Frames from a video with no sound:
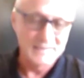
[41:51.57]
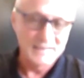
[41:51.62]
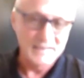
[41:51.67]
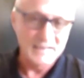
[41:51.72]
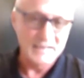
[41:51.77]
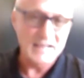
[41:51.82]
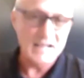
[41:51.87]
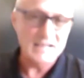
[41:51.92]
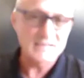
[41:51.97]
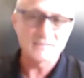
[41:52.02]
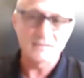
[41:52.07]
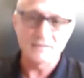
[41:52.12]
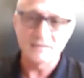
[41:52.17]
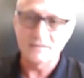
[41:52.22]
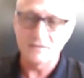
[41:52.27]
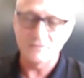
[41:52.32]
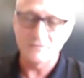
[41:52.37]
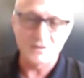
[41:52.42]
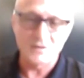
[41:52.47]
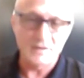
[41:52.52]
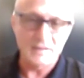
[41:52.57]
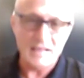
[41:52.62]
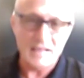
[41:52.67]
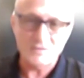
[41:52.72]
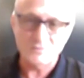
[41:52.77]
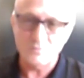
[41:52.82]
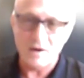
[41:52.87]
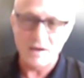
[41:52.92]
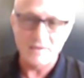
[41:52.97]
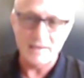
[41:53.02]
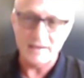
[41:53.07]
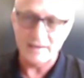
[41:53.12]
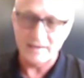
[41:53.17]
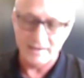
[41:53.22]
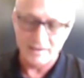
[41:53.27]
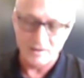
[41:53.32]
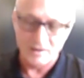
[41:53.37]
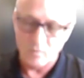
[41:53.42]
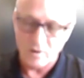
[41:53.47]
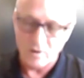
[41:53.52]
Yeah. And that's why they
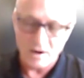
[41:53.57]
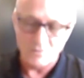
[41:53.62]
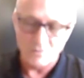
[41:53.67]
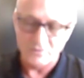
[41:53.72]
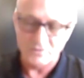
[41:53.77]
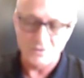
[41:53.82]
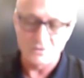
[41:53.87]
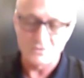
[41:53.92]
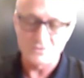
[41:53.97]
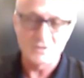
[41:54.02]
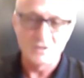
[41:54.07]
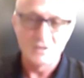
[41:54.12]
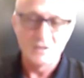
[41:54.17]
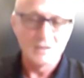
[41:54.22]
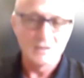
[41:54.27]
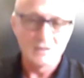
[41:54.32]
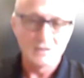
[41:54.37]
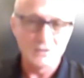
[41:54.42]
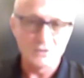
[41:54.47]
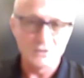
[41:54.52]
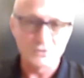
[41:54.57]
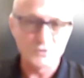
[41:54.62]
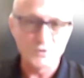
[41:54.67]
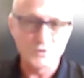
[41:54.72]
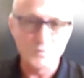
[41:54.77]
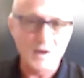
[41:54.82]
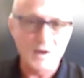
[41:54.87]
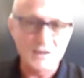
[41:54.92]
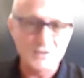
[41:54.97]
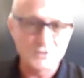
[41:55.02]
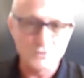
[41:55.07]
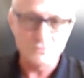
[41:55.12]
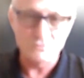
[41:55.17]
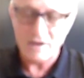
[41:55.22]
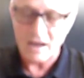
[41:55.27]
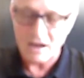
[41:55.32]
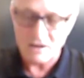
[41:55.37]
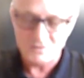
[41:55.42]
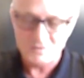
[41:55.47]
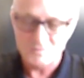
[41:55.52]
can get away with those little 2x2
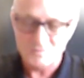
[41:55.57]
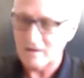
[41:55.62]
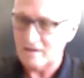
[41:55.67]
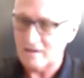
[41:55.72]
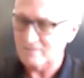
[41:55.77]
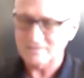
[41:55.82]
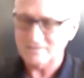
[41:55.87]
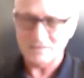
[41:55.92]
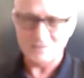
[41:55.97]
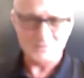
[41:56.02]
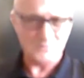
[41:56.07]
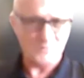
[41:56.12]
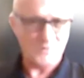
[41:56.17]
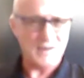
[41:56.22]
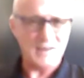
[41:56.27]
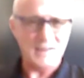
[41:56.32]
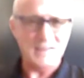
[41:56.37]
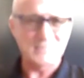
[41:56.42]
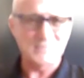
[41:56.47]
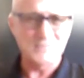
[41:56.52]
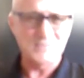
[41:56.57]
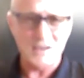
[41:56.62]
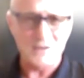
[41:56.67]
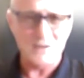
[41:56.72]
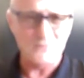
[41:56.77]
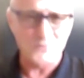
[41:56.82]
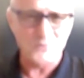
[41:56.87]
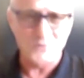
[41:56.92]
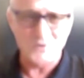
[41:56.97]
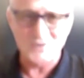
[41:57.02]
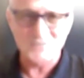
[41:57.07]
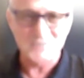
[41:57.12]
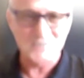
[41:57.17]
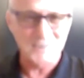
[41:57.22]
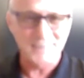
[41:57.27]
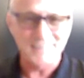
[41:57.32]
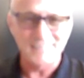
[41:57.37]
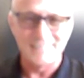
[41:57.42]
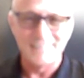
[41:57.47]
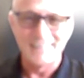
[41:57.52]
downspouts. Like, so what? And they still got 4-inch
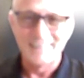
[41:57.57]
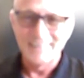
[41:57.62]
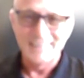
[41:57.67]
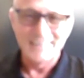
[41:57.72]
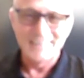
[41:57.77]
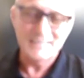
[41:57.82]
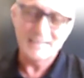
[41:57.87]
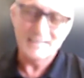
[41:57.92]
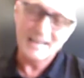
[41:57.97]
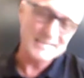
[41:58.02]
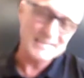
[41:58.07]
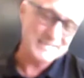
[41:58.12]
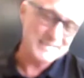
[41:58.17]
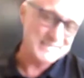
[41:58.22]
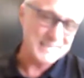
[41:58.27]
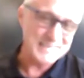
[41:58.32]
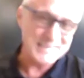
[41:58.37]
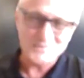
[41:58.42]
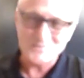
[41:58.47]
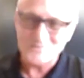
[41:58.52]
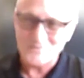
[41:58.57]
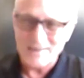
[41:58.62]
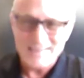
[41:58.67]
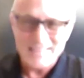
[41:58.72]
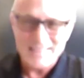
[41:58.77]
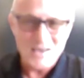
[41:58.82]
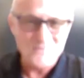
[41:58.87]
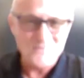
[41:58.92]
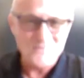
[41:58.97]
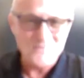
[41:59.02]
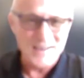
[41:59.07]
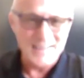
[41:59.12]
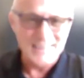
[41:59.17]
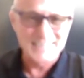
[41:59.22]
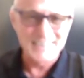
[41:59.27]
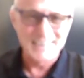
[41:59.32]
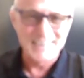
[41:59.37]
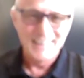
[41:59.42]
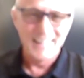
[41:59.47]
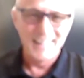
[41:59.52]
gutter. Yeah, that's because it doesn't rain that much.